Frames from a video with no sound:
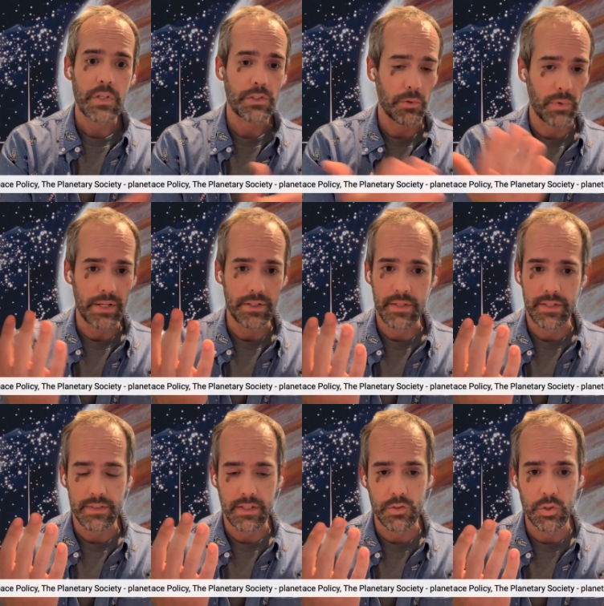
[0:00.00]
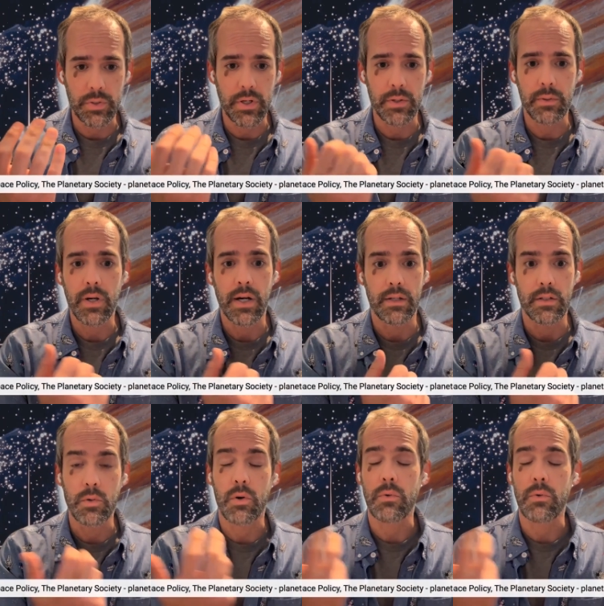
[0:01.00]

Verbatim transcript: So you're right. Things like Juno, uh, New